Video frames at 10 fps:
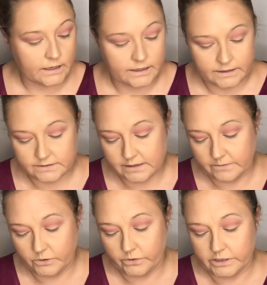Is
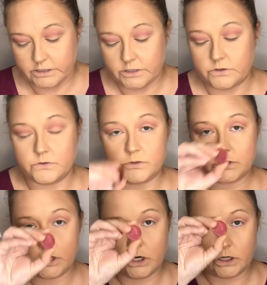I'm going to use
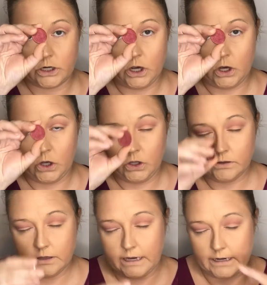Curtain
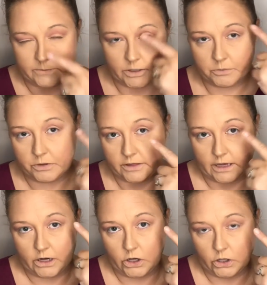Call and I'm gonna put
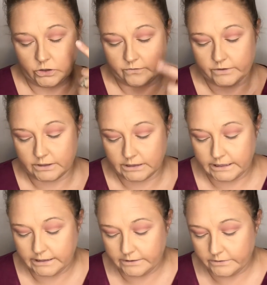that all over the
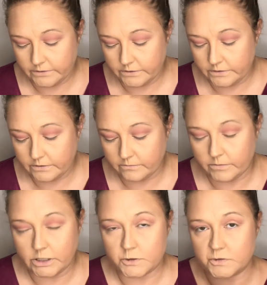lid.
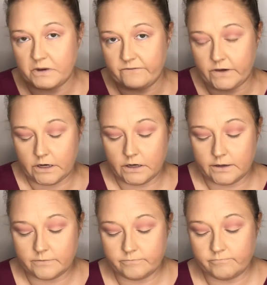I'm gonna use my finger.